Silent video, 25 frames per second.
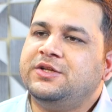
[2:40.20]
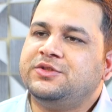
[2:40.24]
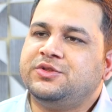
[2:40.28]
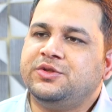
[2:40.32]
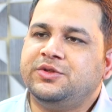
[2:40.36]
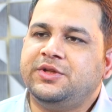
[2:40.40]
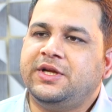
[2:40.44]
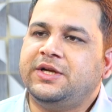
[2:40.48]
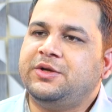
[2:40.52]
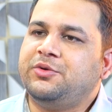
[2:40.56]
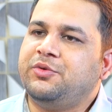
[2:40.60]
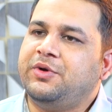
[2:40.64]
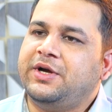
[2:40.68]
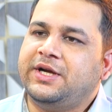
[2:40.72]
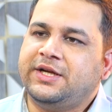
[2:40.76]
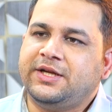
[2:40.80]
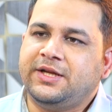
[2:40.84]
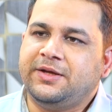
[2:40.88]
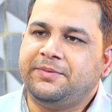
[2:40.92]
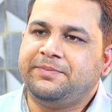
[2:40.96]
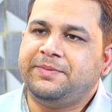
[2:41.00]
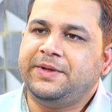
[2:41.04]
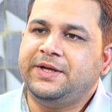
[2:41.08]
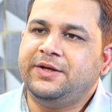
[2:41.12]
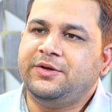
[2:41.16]
So that what
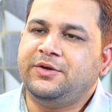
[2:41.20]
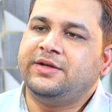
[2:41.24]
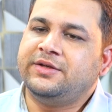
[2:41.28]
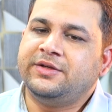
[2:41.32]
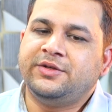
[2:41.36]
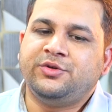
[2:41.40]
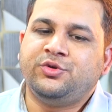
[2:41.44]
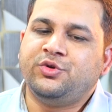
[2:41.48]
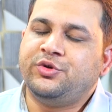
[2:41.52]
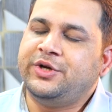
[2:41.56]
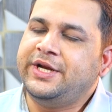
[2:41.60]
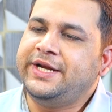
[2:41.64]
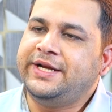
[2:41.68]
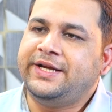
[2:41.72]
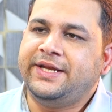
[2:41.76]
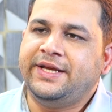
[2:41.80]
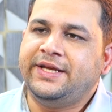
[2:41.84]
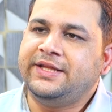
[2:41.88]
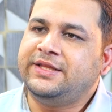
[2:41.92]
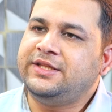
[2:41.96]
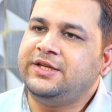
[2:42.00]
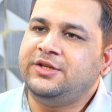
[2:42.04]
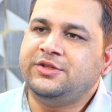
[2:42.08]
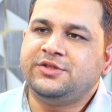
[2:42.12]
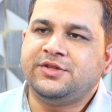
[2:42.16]
happened today,
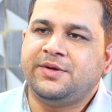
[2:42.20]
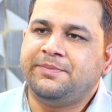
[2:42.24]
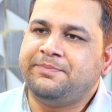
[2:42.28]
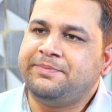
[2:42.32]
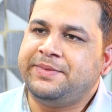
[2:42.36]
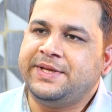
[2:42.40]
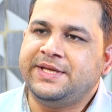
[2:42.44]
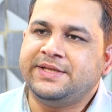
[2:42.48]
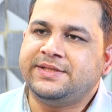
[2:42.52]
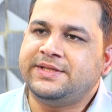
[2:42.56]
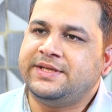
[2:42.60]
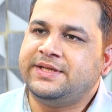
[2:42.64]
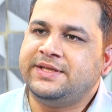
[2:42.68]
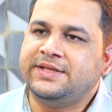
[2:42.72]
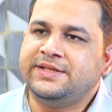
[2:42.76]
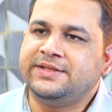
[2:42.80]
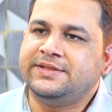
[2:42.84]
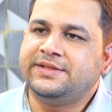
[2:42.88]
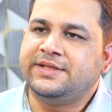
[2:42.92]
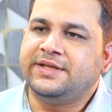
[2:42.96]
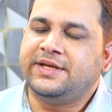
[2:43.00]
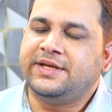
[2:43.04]
day 3 some patient is